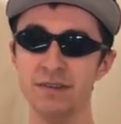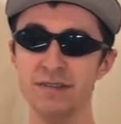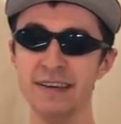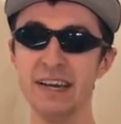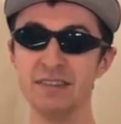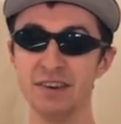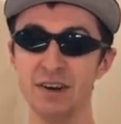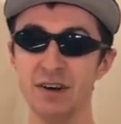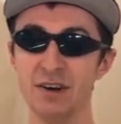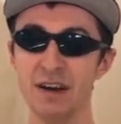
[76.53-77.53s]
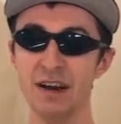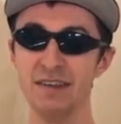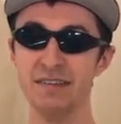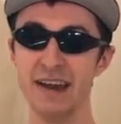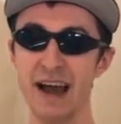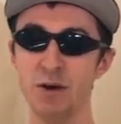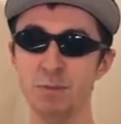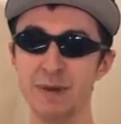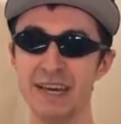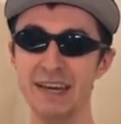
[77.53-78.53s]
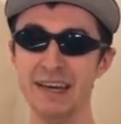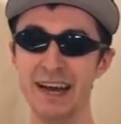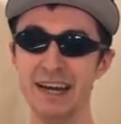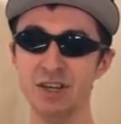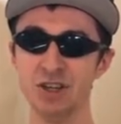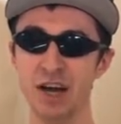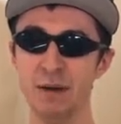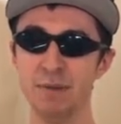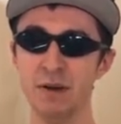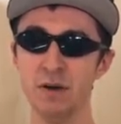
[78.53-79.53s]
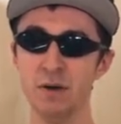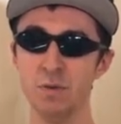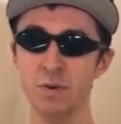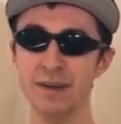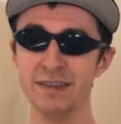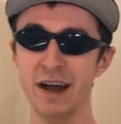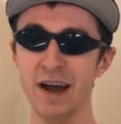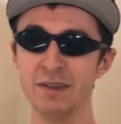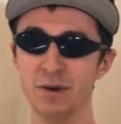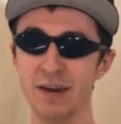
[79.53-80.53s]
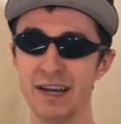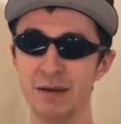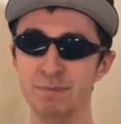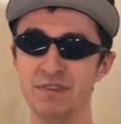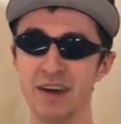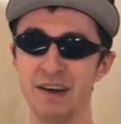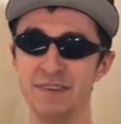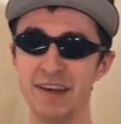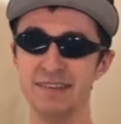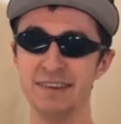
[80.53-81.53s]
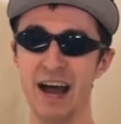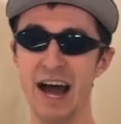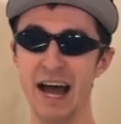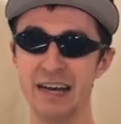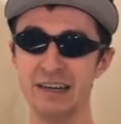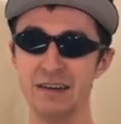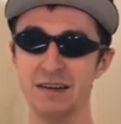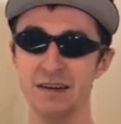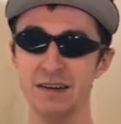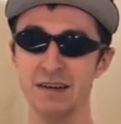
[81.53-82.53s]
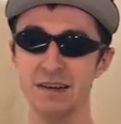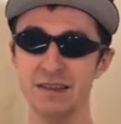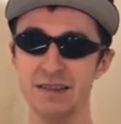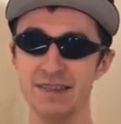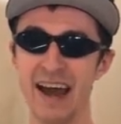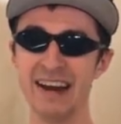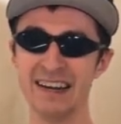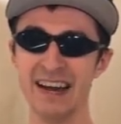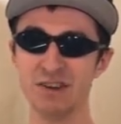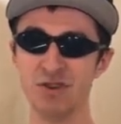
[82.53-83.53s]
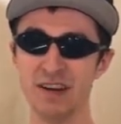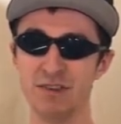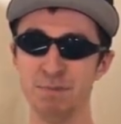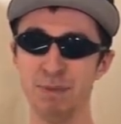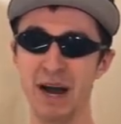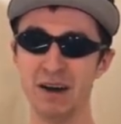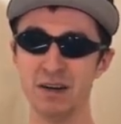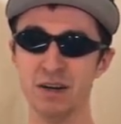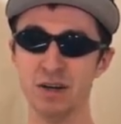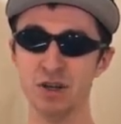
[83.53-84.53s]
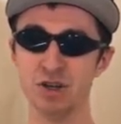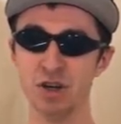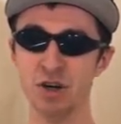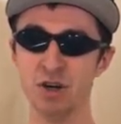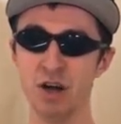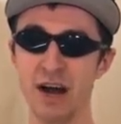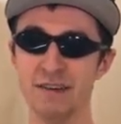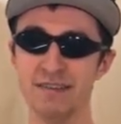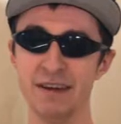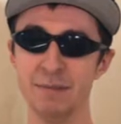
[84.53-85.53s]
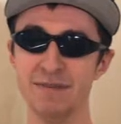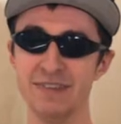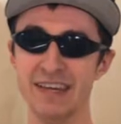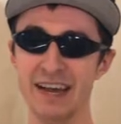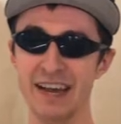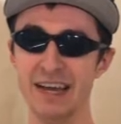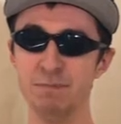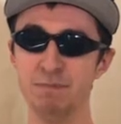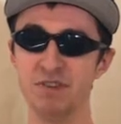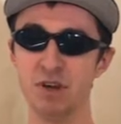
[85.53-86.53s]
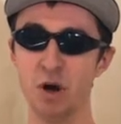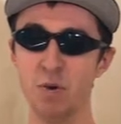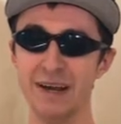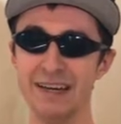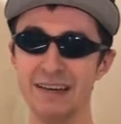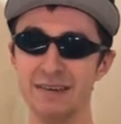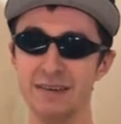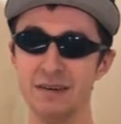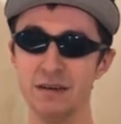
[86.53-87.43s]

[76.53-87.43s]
Caesar is now being caged up with other apes of his kind. That electric spark sure got some of the apes going.